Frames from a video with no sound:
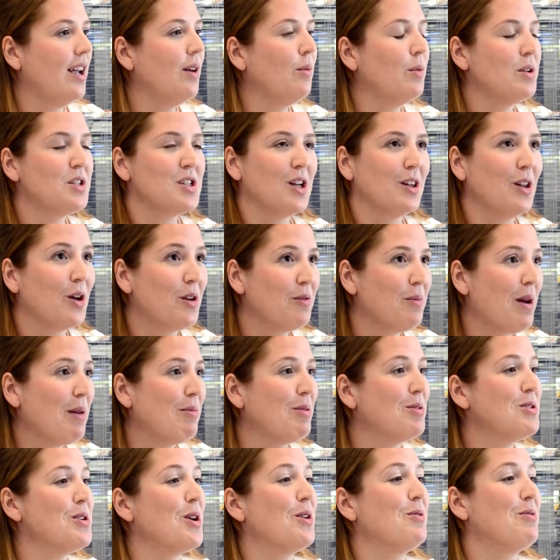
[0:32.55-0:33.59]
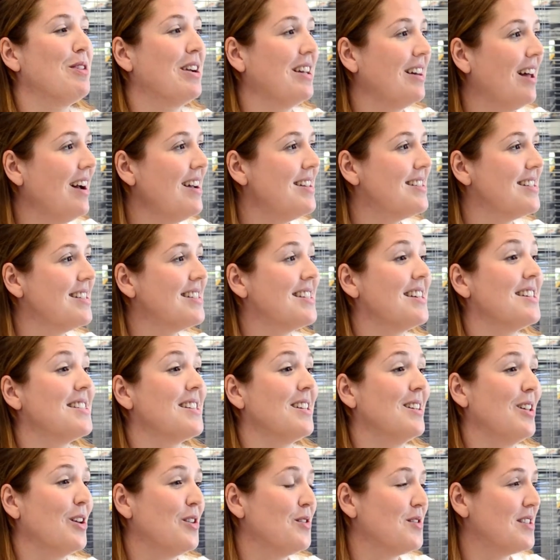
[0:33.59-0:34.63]
which a lot of people don't realise, is there's a
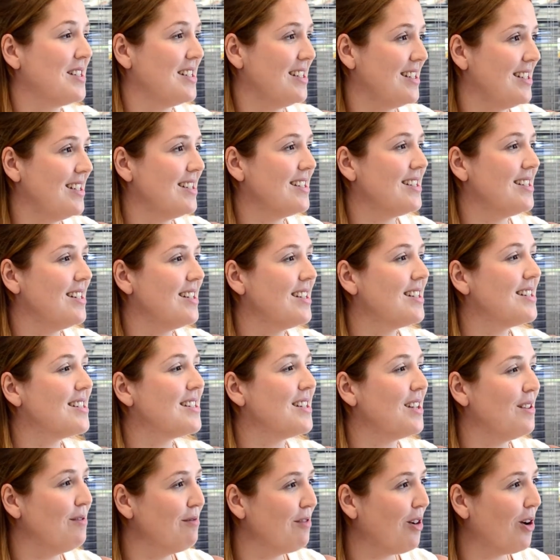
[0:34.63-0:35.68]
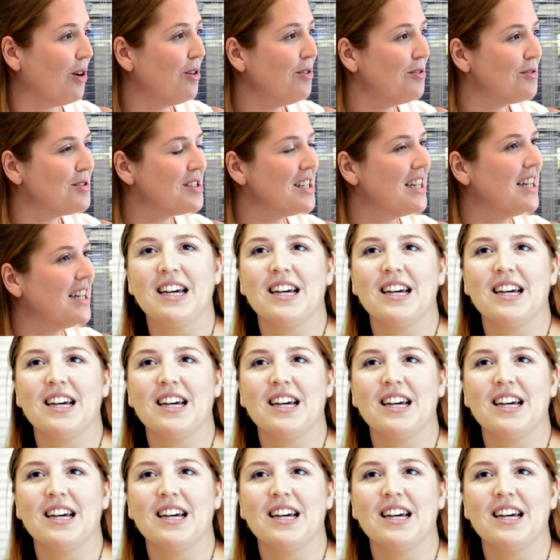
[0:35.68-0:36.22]
lot of statistics involved.